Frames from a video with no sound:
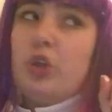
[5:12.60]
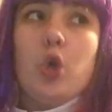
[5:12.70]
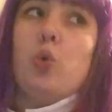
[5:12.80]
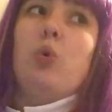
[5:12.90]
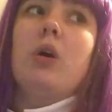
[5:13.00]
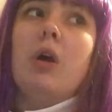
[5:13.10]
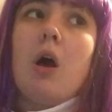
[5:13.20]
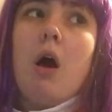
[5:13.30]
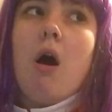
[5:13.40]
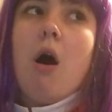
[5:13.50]
You
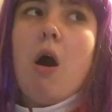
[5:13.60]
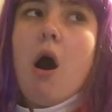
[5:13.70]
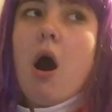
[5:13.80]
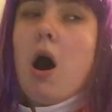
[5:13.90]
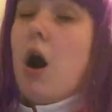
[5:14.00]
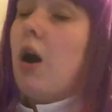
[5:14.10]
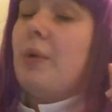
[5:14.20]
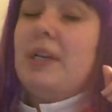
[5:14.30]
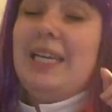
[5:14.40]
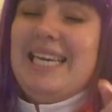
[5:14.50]
are
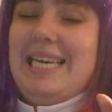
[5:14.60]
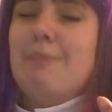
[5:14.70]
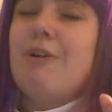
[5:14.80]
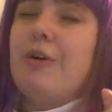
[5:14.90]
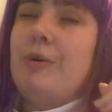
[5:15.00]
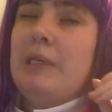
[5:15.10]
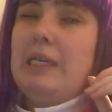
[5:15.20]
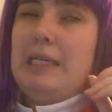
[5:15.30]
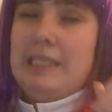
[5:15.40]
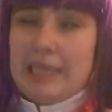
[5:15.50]
an emo
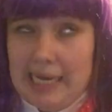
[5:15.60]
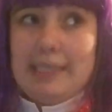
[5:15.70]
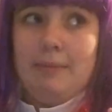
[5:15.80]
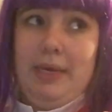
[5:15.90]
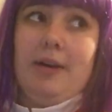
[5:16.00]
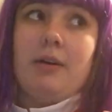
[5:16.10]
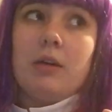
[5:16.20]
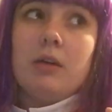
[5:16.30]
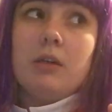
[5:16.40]
nightmare.